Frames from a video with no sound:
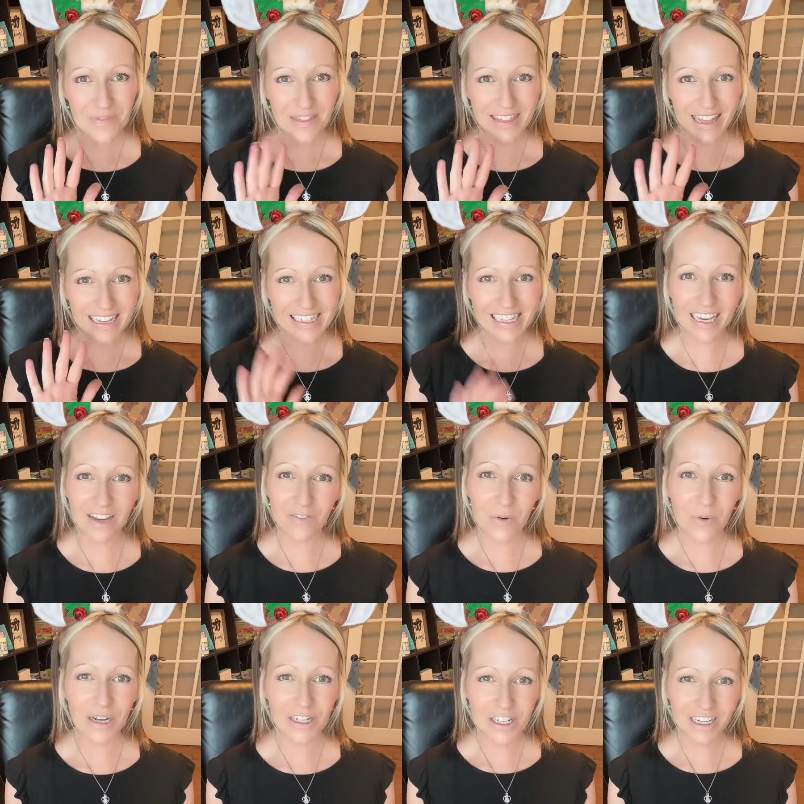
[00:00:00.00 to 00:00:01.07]
Thanks again for
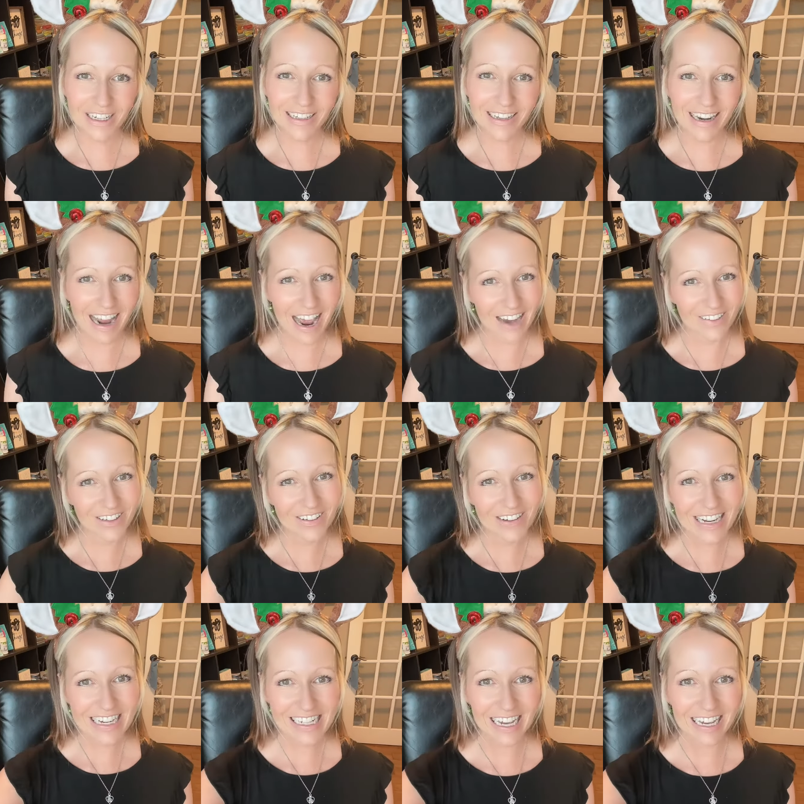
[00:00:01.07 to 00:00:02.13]
watching and have a
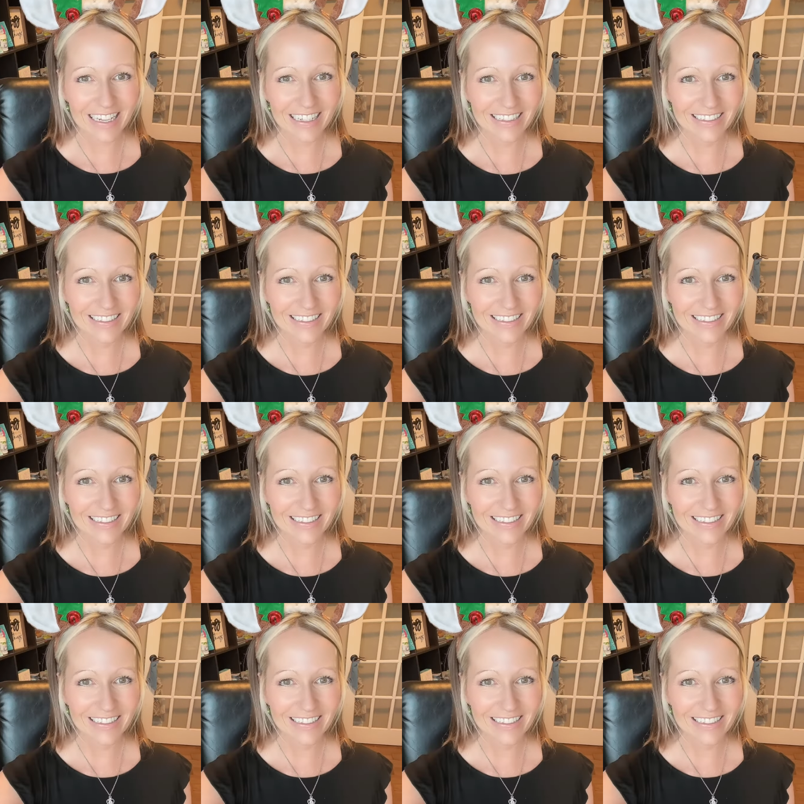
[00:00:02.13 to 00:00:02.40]
great day.